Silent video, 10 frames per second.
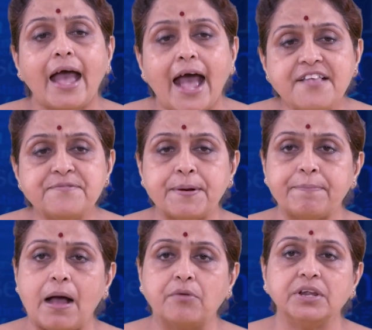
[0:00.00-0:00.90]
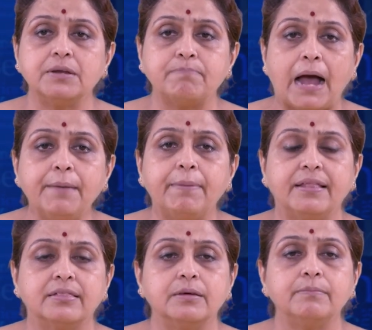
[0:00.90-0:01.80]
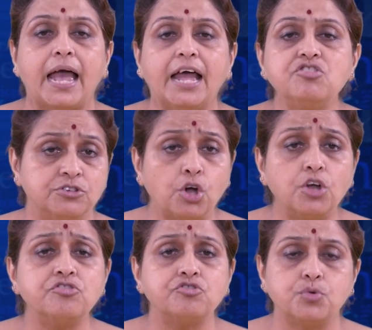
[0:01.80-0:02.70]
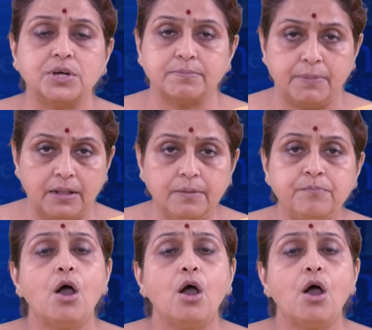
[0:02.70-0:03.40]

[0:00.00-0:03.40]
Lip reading: as propounded by Bentham and John Stuart Mill,